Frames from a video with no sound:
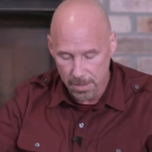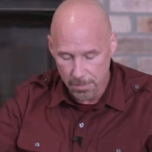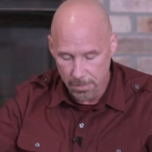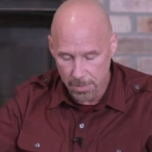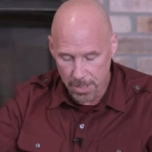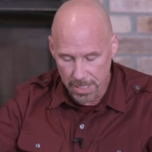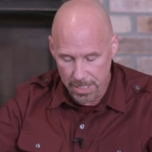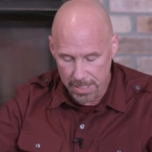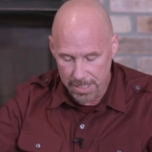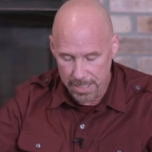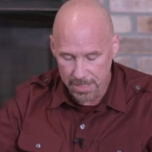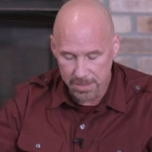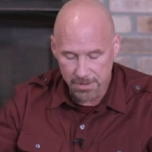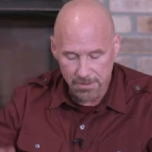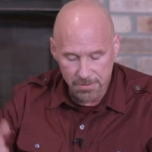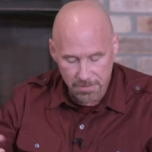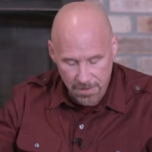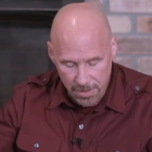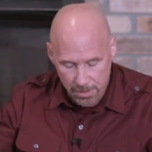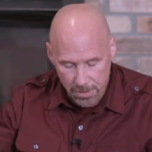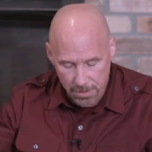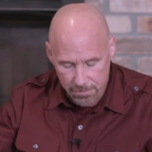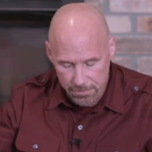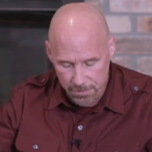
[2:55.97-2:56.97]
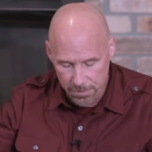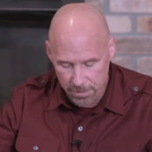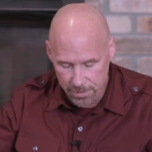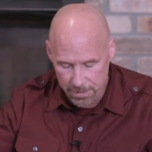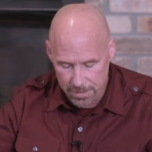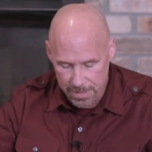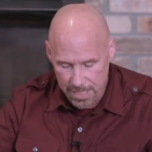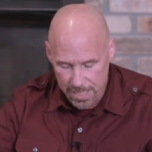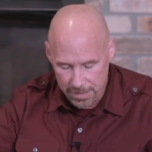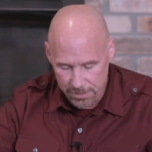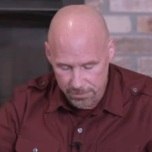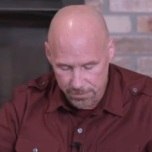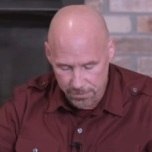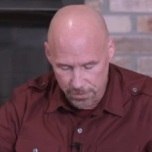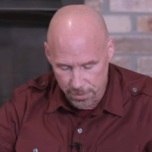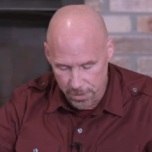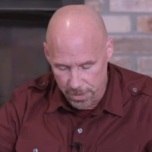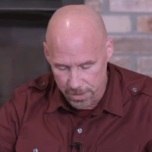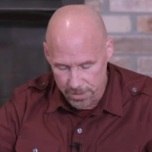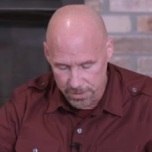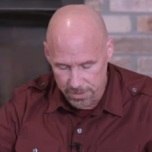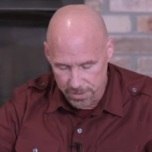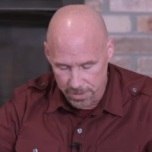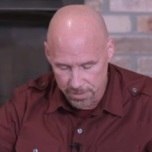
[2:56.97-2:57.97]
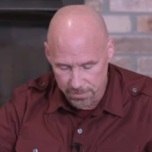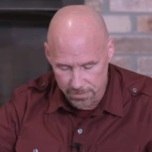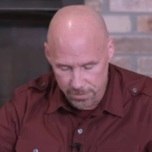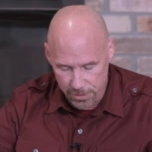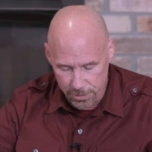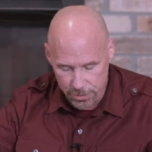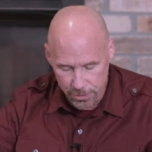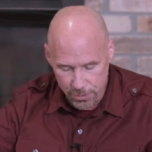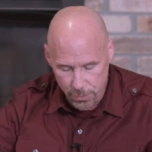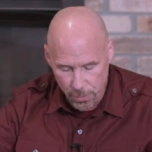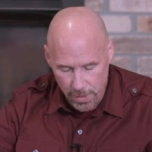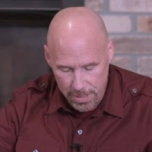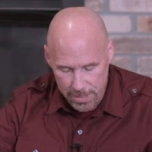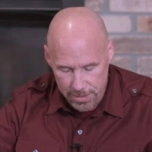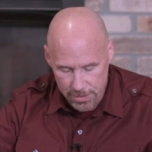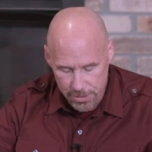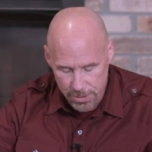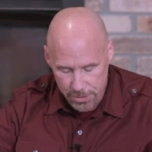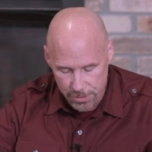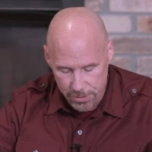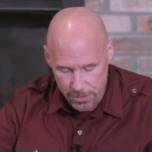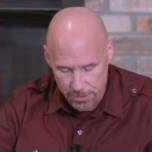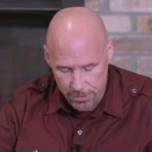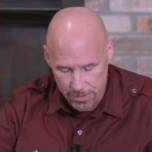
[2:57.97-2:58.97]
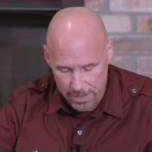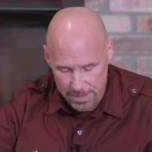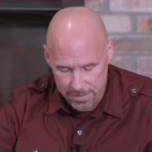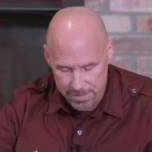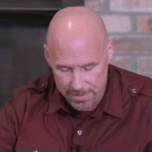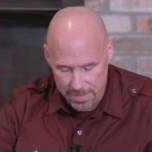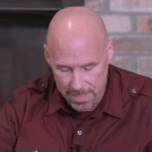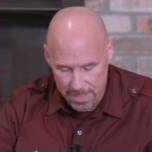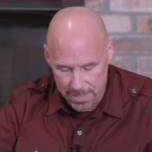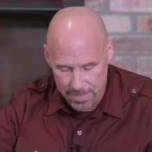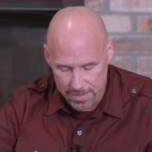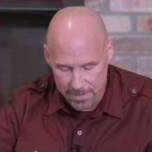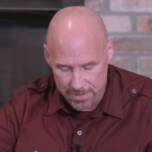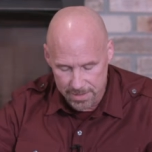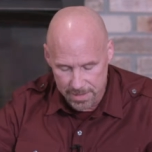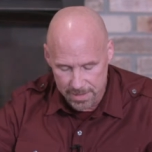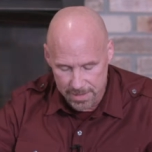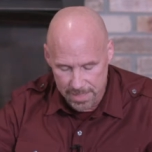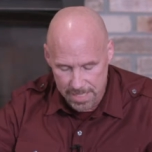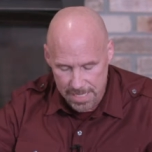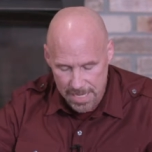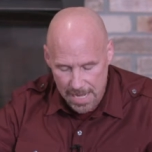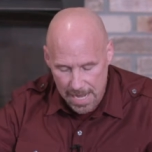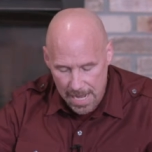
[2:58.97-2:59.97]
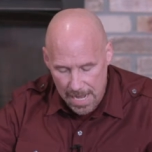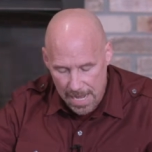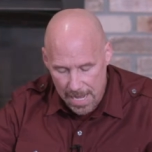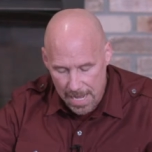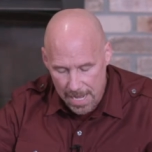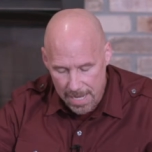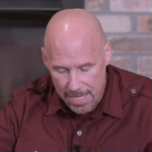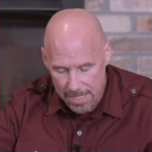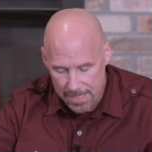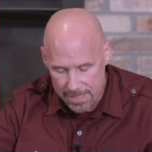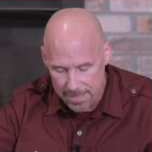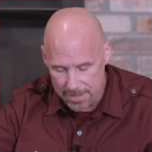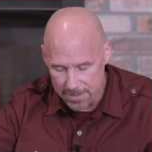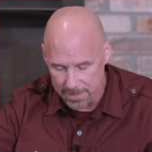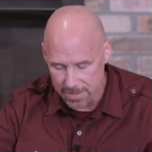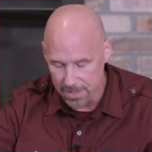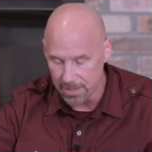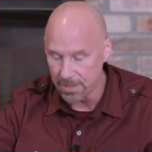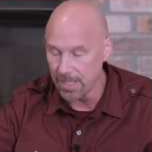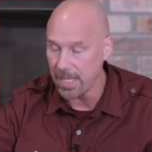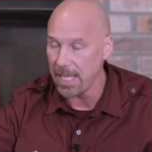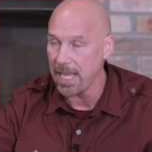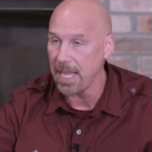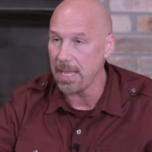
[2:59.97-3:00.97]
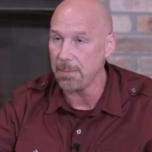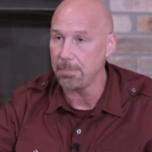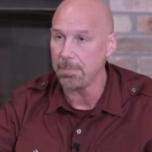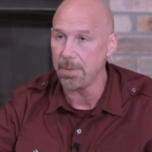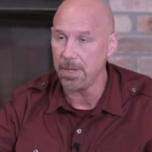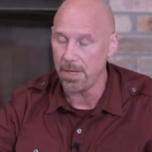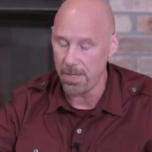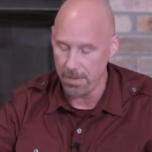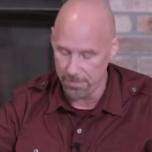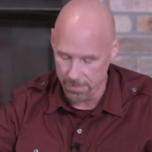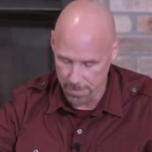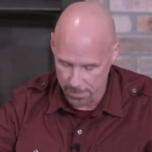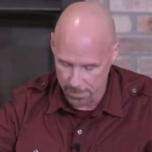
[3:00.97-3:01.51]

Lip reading: But in the very next verse, in verse 22, it says, "The eye is the lamp of